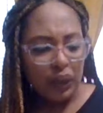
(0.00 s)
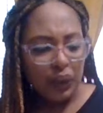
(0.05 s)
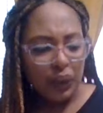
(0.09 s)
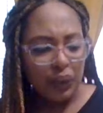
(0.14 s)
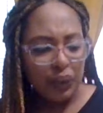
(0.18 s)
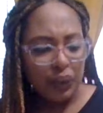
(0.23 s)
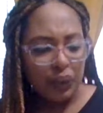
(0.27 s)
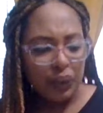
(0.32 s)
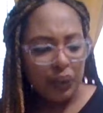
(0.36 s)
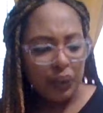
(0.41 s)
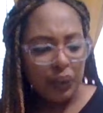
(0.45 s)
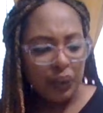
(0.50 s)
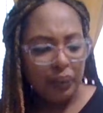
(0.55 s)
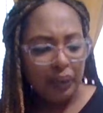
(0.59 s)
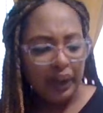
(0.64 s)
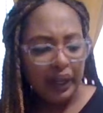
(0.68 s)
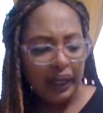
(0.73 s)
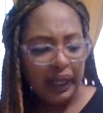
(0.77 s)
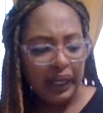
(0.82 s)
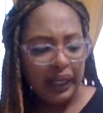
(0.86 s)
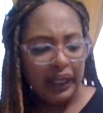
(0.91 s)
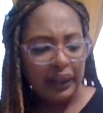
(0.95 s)
Ooh
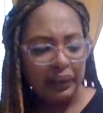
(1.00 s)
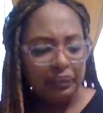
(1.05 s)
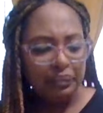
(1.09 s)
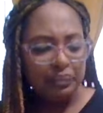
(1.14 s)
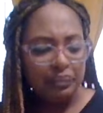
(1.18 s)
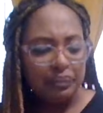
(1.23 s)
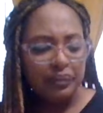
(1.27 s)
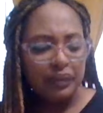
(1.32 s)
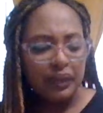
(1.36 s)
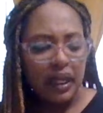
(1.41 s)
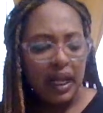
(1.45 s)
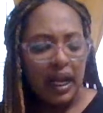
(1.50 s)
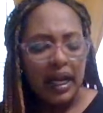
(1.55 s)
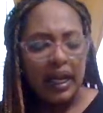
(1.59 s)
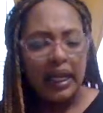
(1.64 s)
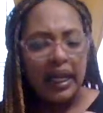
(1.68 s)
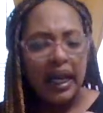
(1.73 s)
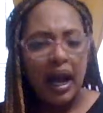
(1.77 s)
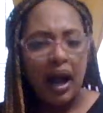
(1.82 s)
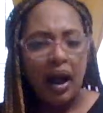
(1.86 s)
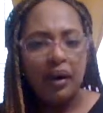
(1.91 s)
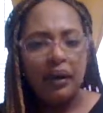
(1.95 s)
wee.
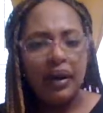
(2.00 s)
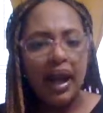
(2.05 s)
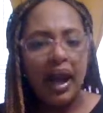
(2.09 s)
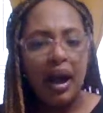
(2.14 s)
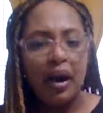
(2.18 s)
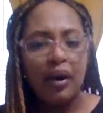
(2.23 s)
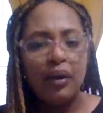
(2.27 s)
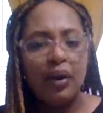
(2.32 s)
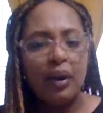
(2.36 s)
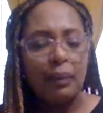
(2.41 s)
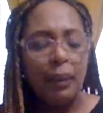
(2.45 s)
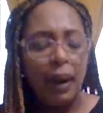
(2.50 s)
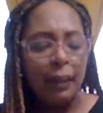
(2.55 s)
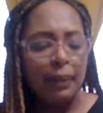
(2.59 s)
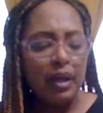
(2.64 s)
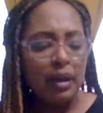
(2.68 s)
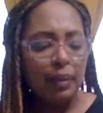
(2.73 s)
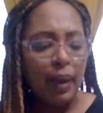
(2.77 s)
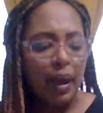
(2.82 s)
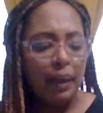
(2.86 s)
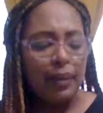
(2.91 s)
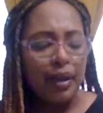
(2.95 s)
Okay. Oh, it might be
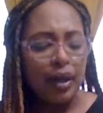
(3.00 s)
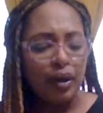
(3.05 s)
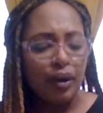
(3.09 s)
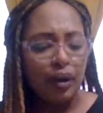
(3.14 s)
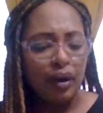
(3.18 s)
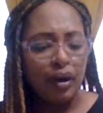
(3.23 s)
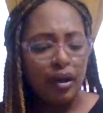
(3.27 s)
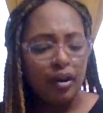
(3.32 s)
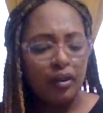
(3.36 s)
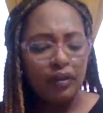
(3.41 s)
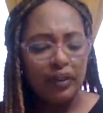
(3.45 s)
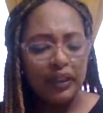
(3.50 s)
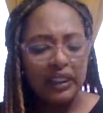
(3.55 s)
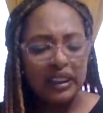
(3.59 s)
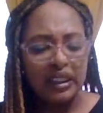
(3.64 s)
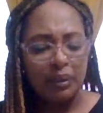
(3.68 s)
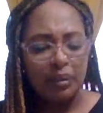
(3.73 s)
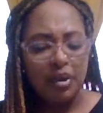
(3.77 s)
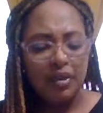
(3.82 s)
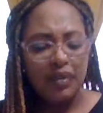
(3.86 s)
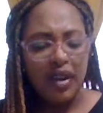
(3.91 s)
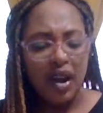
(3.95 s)
a baby girl for
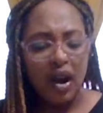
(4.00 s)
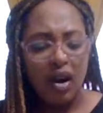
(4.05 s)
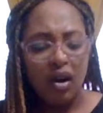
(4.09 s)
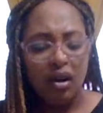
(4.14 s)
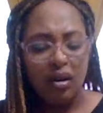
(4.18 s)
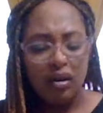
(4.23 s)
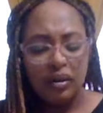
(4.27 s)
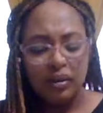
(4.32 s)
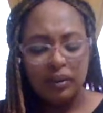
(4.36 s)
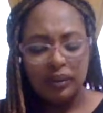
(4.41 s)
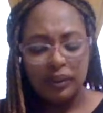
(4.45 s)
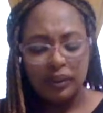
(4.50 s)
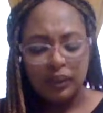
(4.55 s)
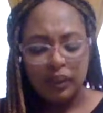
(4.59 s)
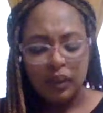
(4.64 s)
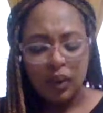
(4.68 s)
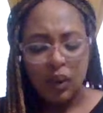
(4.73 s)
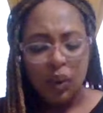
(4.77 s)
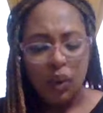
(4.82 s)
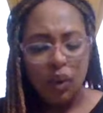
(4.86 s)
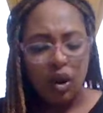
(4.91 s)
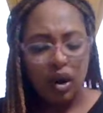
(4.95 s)
some of y'all.
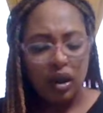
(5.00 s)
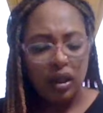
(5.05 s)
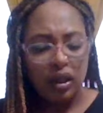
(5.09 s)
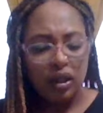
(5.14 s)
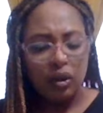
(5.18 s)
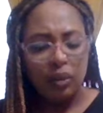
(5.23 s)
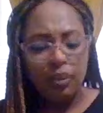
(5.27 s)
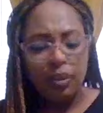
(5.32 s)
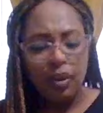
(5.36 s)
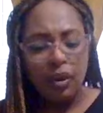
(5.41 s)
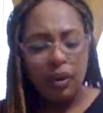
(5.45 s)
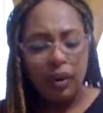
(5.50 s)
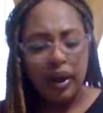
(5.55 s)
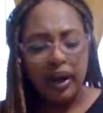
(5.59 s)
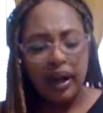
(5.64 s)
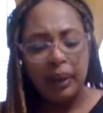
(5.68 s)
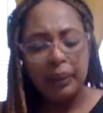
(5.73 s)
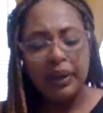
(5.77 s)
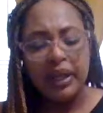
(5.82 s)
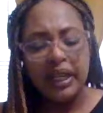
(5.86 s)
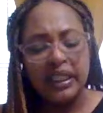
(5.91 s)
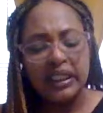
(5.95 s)
Or a little boy.
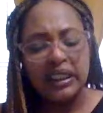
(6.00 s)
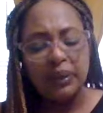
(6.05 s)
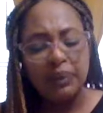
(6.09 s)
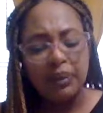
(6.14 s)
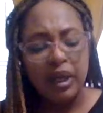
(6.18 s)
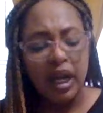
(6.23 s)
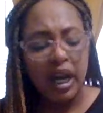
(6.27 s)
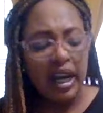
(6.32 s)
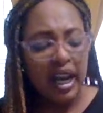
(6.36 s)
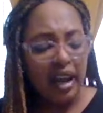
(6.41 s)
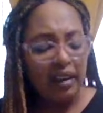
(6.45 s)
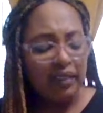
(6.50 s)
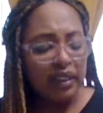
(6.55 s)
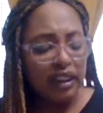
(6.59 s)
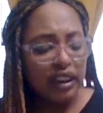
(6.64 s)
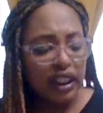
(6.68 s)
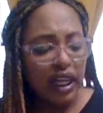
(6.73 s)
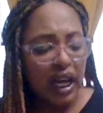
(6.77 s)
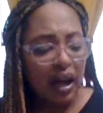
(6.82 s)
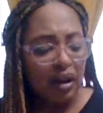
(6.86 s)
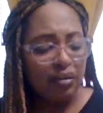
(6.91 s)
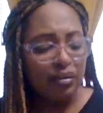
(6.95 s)
I'm getting some of y'all can have a
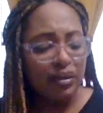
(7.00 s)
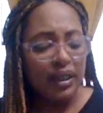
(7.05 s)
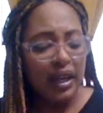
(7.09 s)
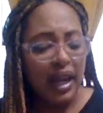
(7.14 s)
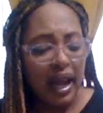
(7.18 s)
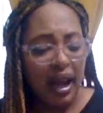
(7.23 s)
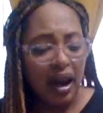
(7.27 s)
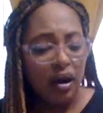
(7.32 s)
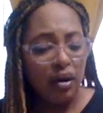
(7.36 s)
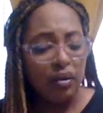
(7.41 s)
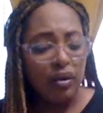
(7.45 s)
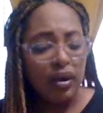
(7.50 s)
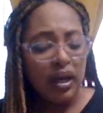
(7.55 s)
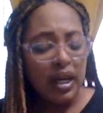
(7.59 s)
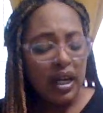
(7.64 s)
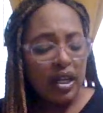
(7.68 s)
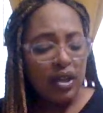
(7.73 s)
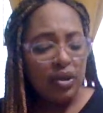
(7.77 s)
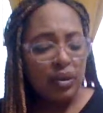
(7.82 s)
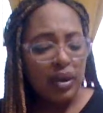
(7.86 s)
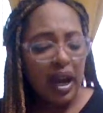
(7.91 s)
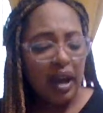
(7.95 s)
child now.
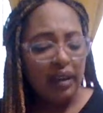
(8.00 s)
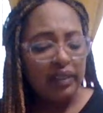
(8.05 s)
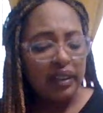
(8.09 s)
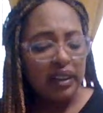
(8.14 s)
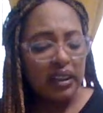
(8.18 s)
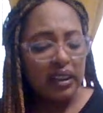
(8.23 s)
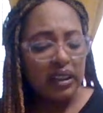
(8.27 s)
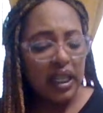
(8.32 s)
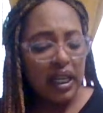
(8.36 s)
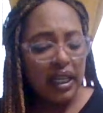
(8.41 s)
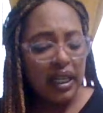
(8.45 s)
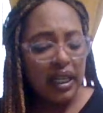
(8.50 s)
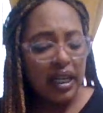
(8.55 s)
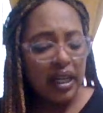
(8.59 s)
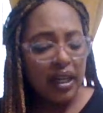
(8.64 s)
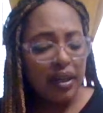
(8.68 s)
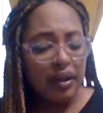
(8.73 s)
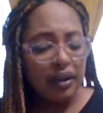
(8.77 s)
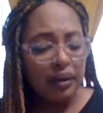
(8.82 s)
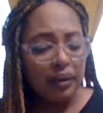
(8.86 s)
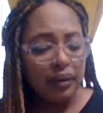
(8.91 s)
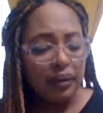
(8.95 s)
You can have a son
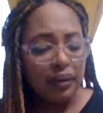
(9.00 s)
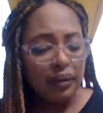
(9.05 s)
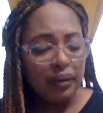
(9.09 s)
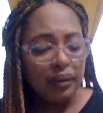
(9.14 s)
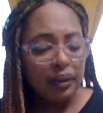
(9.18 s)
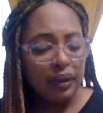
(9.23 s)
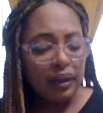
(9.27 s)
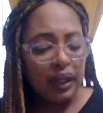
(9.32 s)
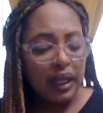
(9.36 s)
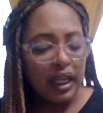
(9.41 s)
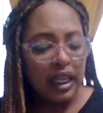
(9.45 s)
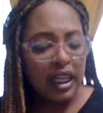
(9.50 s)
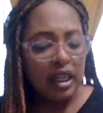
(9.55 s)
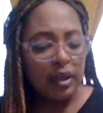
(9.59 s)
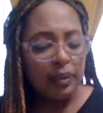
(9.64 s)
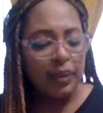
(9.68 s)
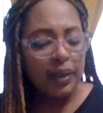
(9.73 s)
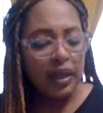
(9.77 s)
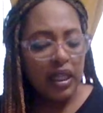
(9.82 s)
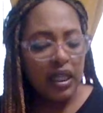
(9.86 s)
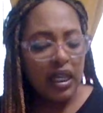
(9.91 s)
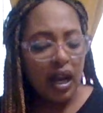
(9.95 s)
here. He could
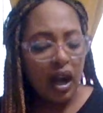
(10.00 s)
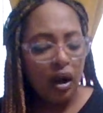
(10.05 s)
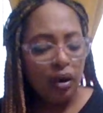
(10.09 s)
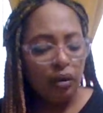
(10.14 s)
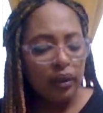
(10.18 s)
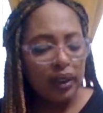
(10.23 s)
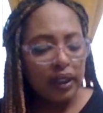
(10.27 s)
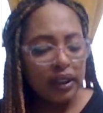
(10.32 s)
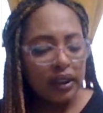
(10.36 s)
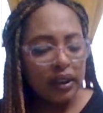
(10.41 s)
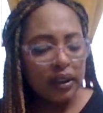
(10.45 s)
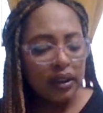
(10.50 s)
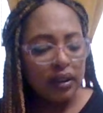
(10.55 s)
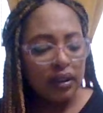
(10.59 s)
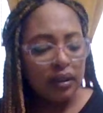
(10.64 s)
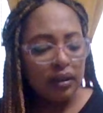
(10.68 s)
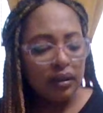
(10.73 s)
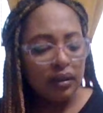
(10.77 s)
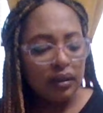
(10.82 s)
be the oldest.